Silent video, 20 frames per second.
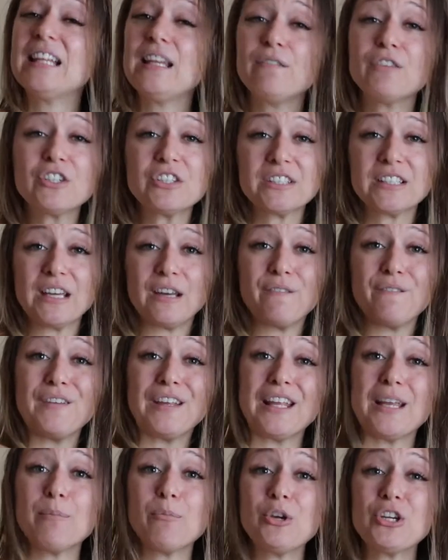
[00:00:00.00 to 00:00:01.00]
leave your skin
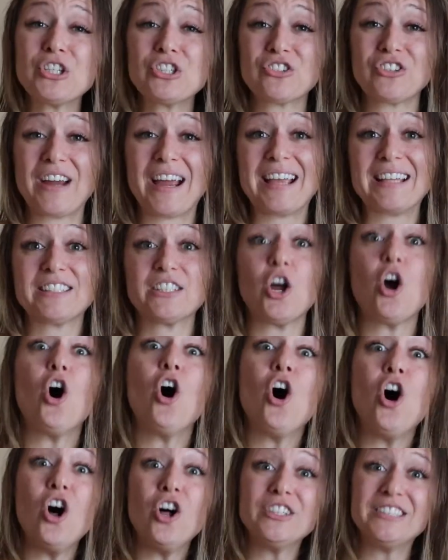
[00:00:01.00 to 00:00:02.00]
feeling moisturized
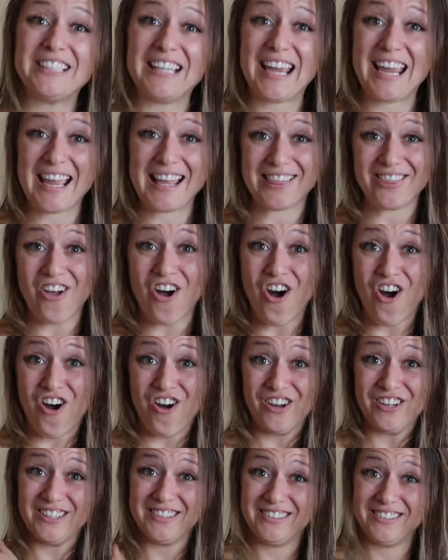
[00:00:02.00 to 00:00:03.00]
all day
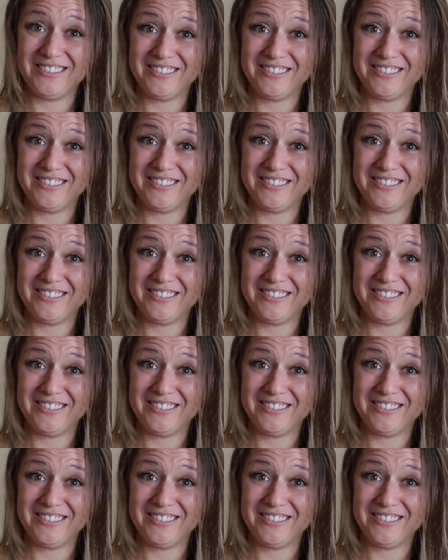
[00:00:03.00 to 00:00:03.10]
long.